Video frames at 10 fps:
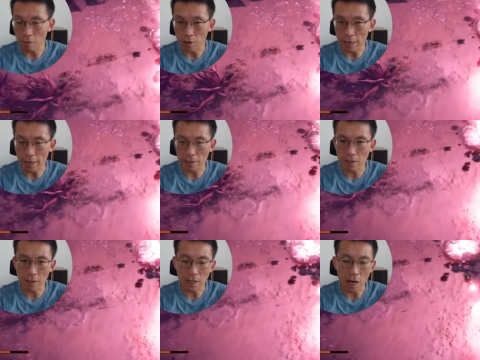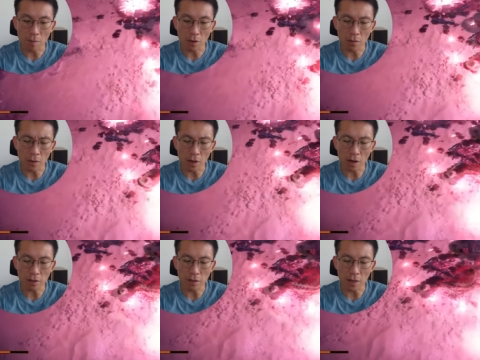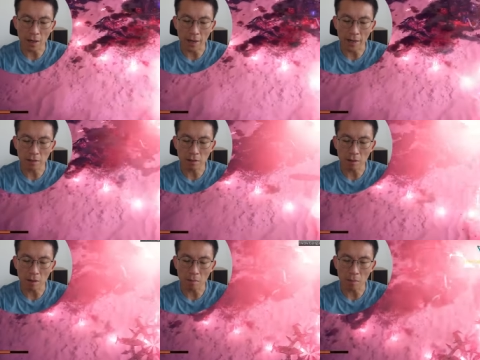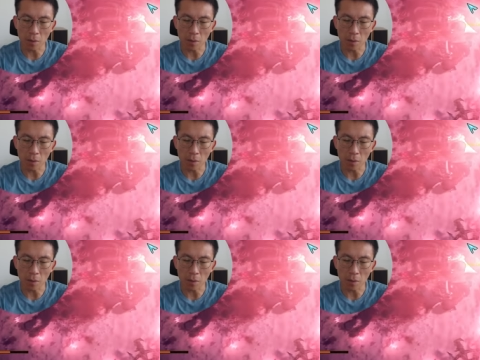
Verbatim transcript: the Elixir timer will not uh, get um,